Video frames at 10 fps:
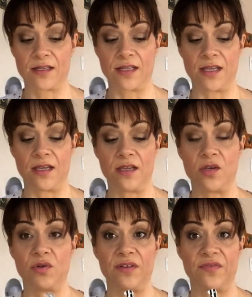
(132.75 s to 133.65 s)
the
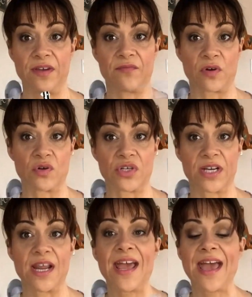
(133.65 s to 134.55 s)
UniFit version.